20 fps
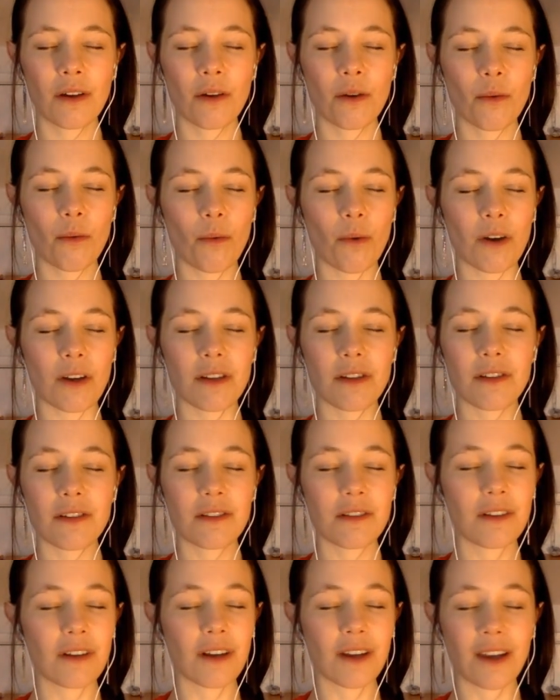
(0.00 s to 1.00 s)

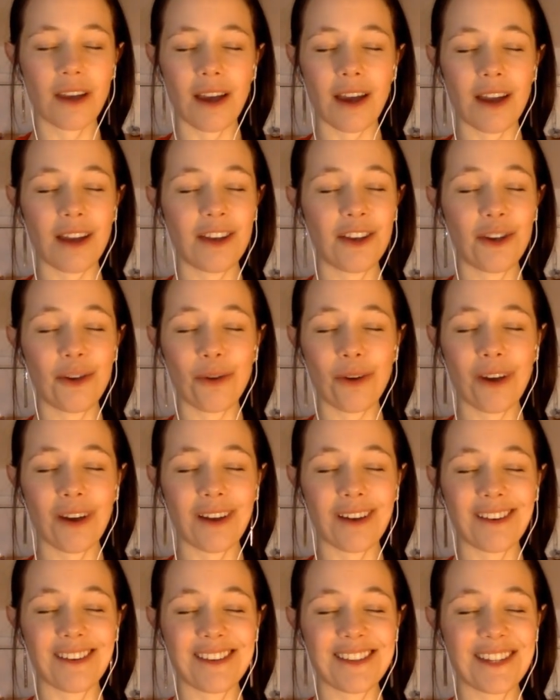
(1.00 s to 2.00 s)
which again you
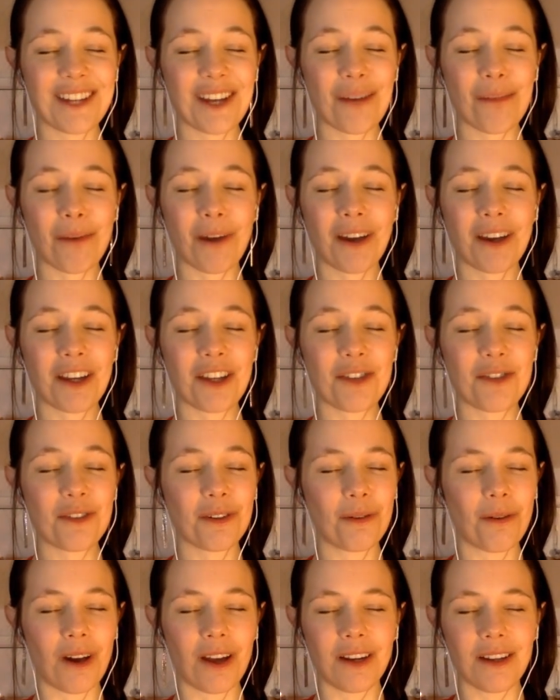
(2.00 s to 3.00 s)
can step back
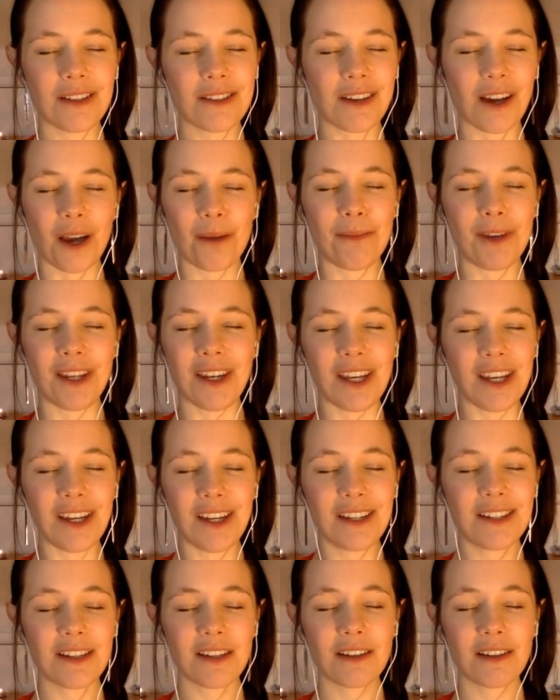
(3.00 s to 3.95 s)
into anytime you need,